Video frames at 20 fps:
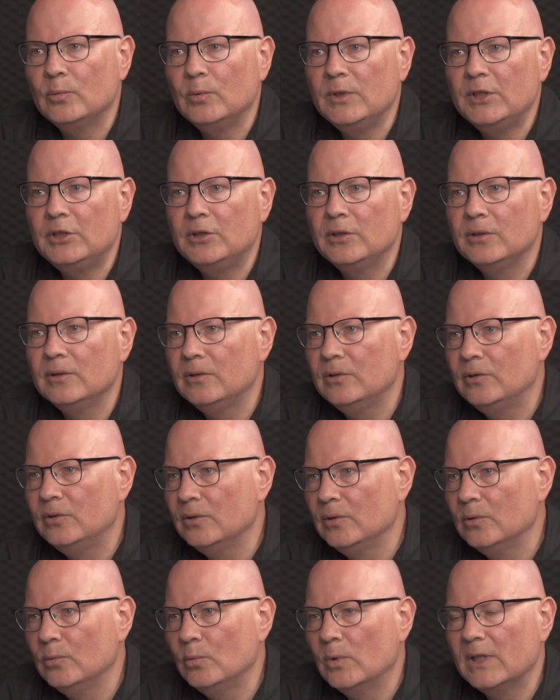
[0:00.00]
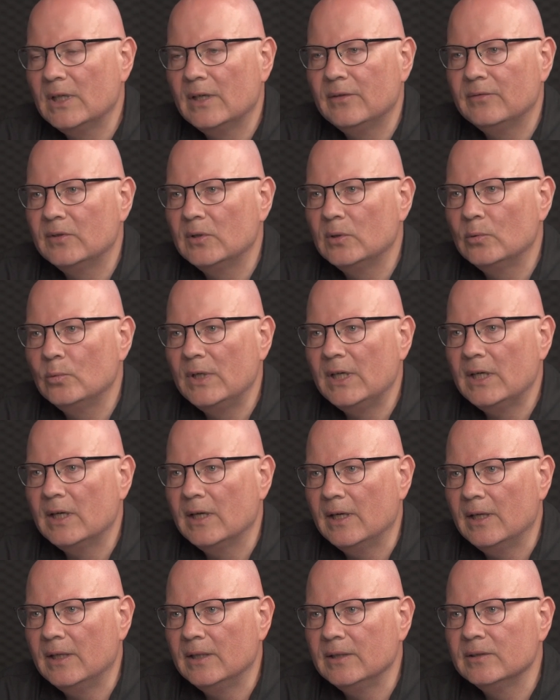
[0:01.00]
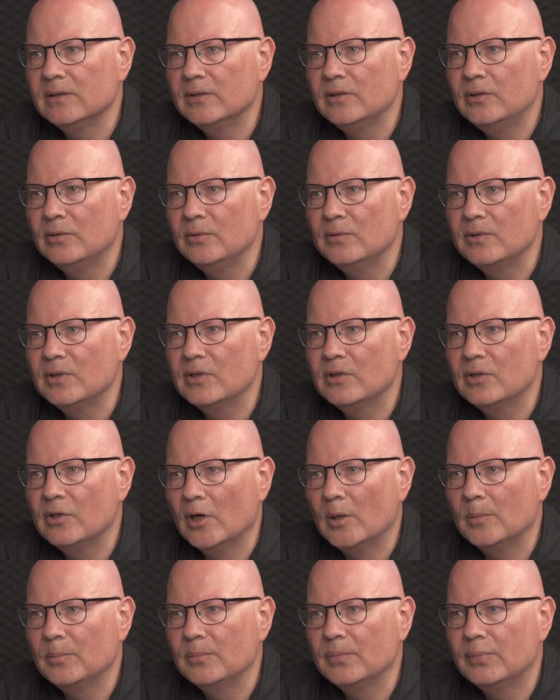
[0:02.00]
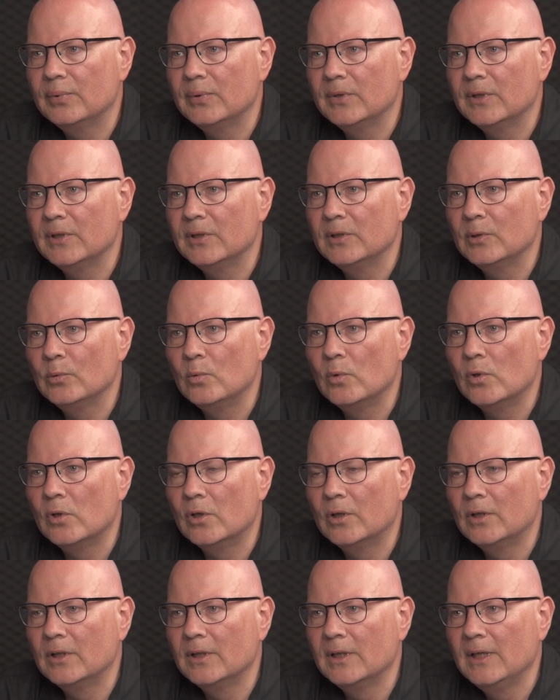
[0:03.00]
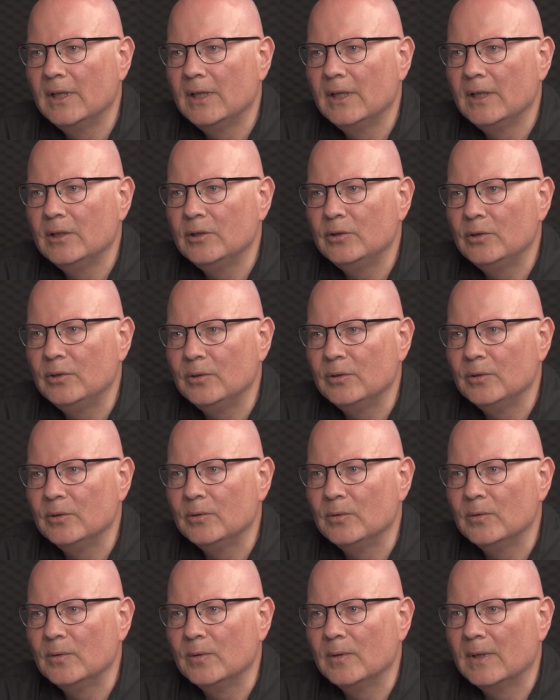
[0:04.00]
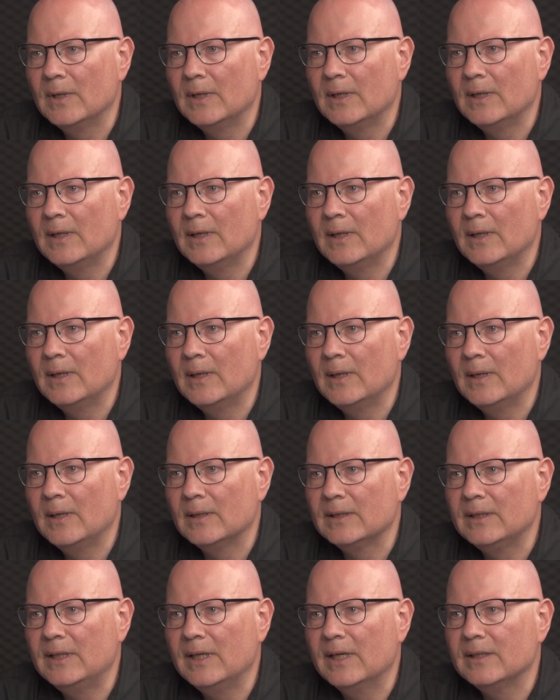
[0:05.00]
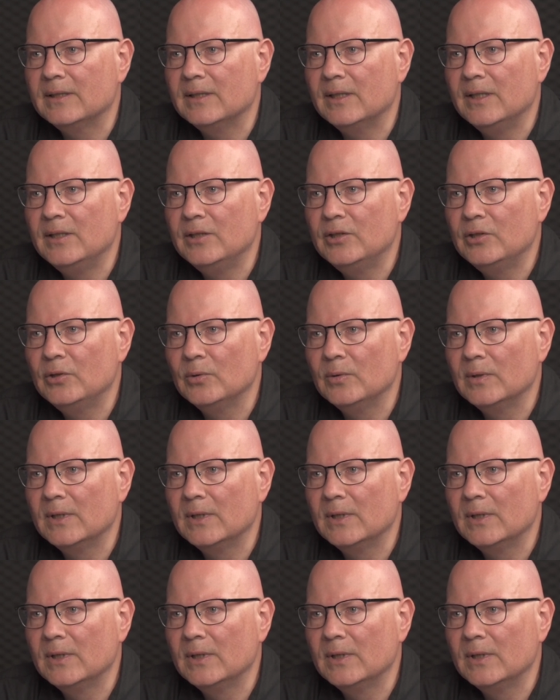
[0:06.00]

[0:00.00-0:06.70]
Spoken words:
we should do whatever we can to stop the war, to get into